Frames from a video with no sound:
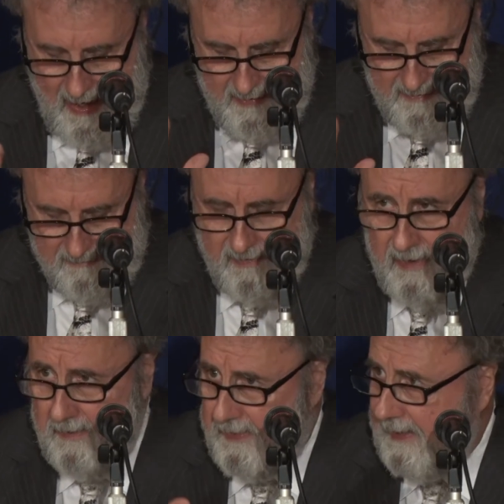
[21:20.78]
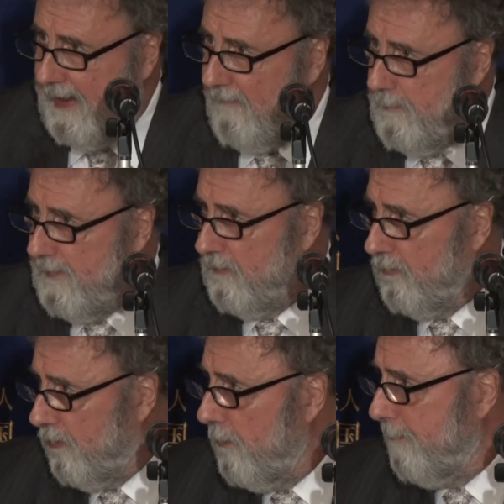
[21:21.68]
And indeed, the government
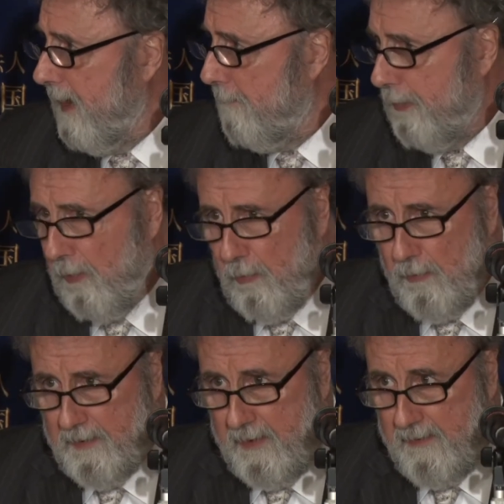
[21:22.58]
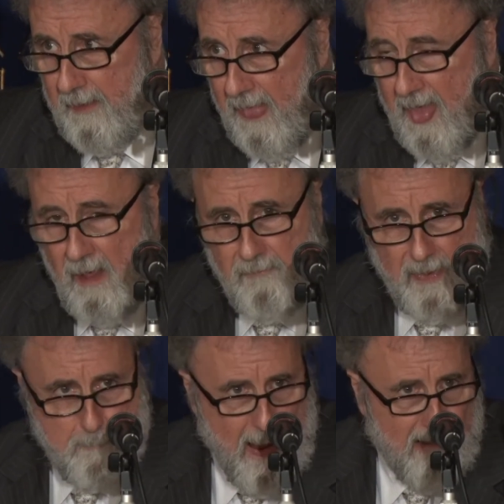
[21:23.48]
should be applauded for
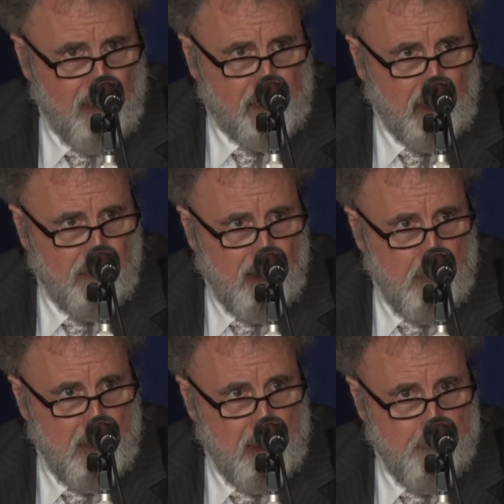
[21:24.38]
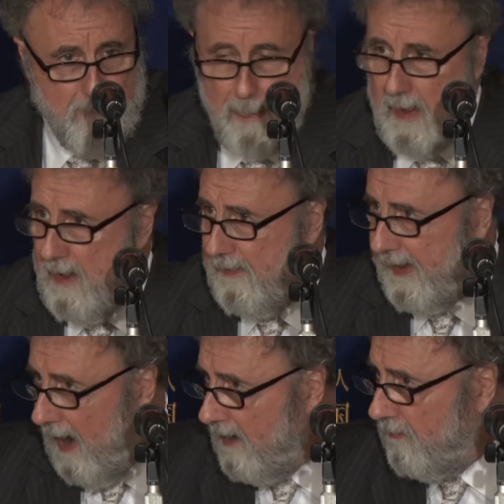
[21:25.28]
the Paris Agreement, the
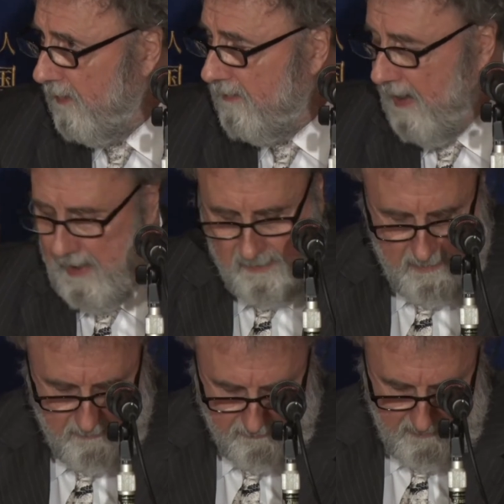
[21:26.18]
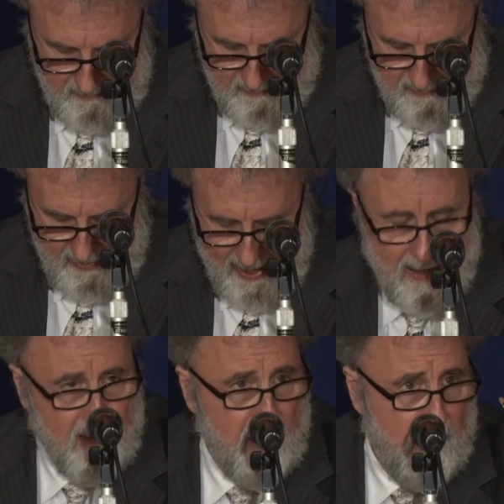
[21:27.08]
Aichi targets,
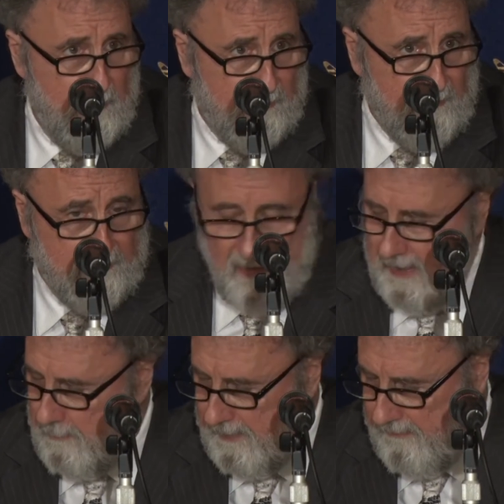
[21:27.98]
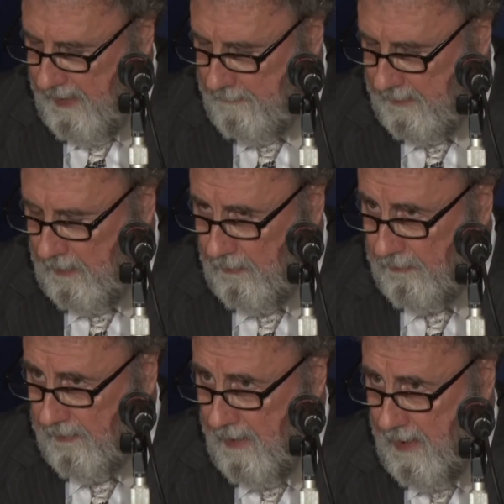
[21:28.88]
and the Sustainable Development Goals.